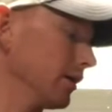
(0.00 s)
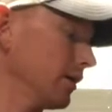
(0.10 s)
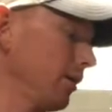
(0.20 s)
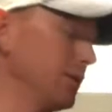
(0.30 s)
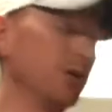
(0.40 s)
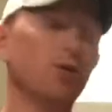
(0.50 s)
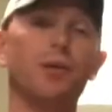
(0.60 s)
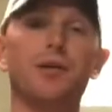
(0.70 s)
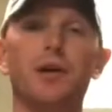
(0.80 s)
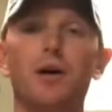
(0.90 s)
coming to you
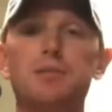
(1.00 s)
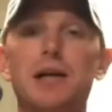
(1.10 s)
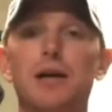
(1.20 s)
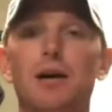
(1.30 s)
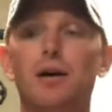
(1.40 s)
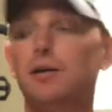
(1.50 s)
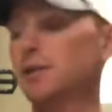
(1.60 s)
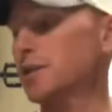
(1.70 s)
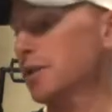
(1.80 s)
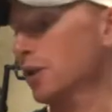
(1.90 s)
with an update on the
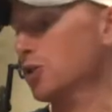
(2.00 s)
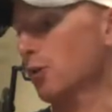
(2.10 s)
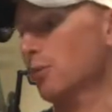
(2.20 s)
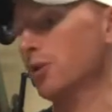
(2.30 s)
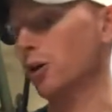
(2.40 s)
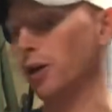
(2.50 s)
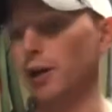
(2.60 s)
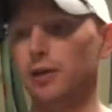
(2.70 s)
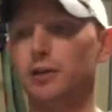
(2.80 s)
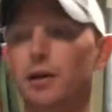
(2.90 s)
snake charmer
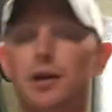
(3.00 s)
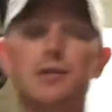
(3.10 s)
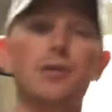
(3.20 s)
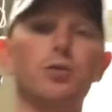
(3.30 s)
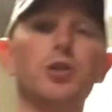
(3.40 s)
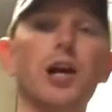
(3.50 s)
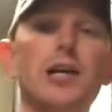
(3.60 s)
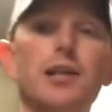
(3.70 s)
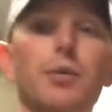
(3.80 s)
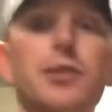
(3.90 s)
target. I told you
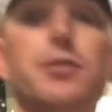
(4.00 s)
guys I would do